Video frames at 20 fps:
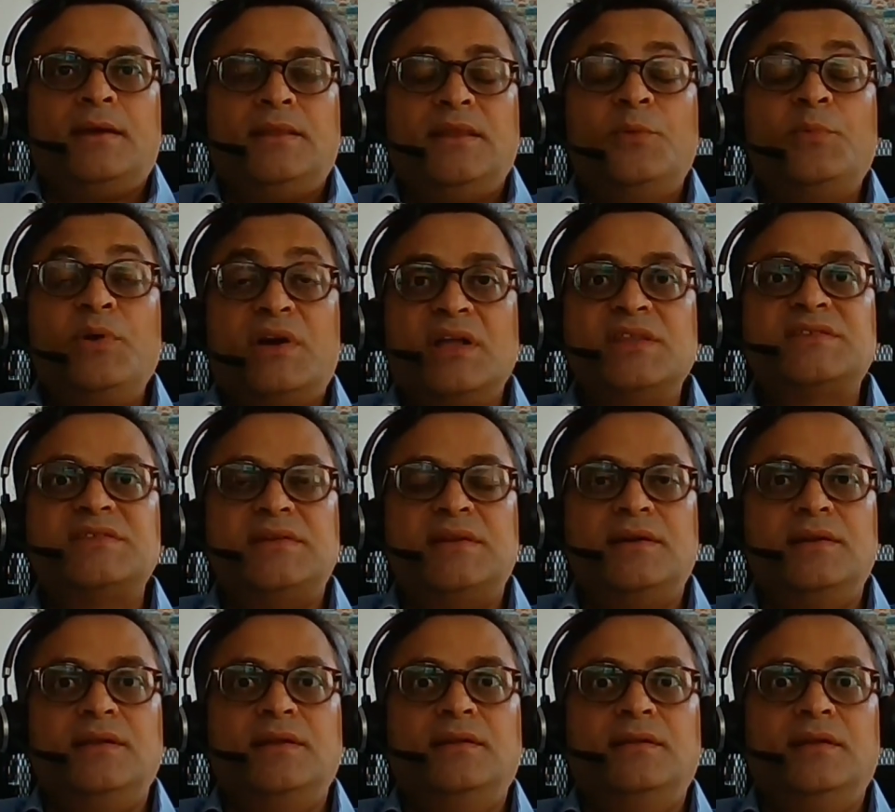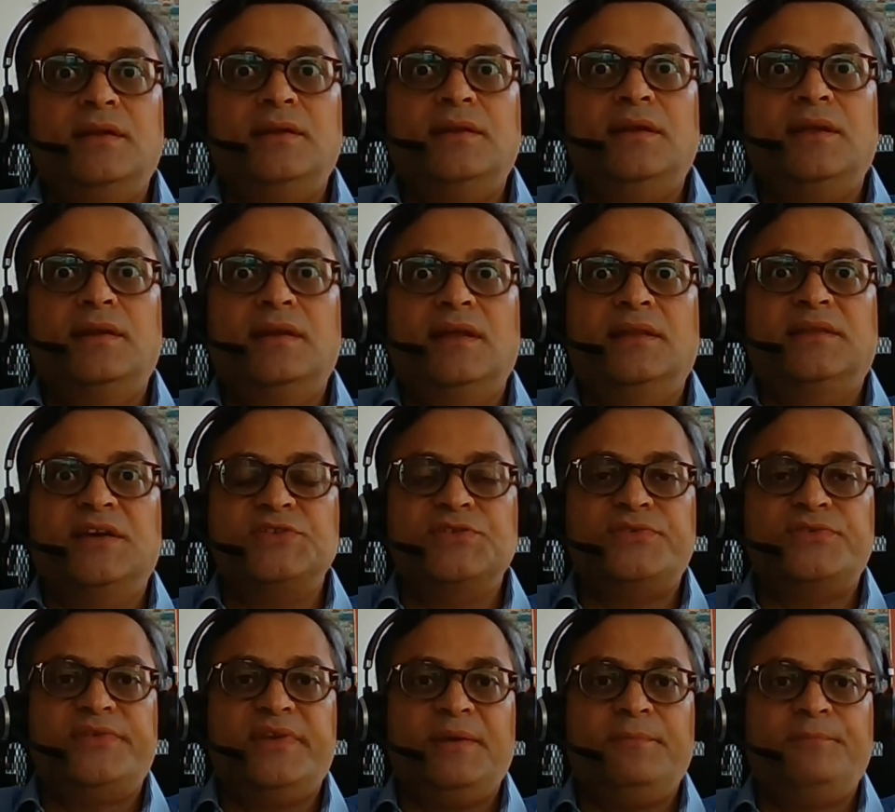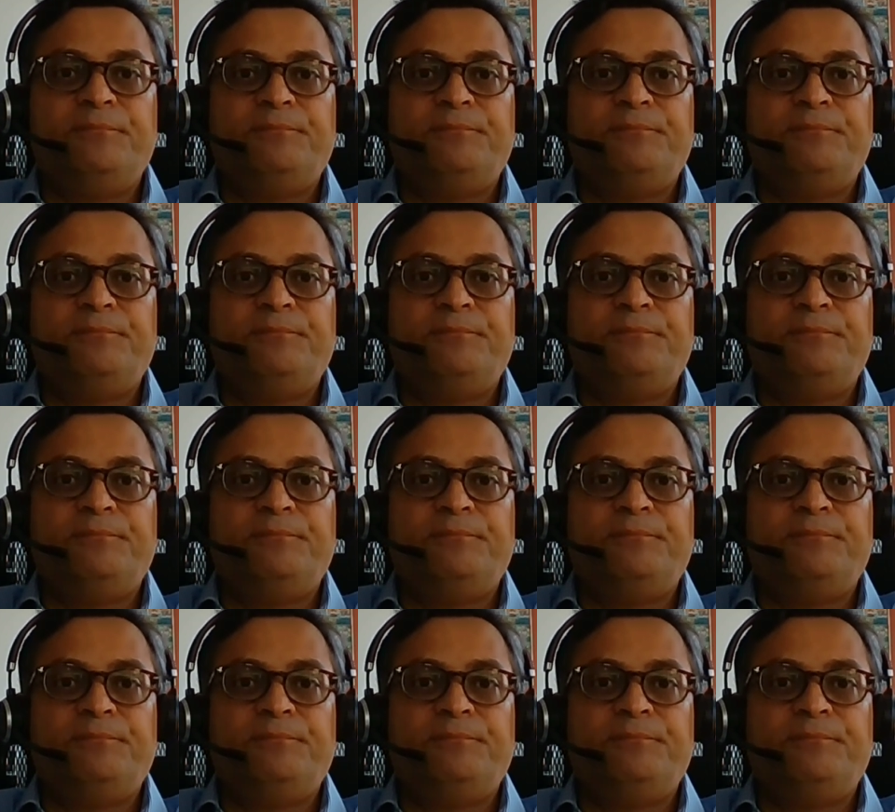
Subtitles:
They were considered in length, I should say.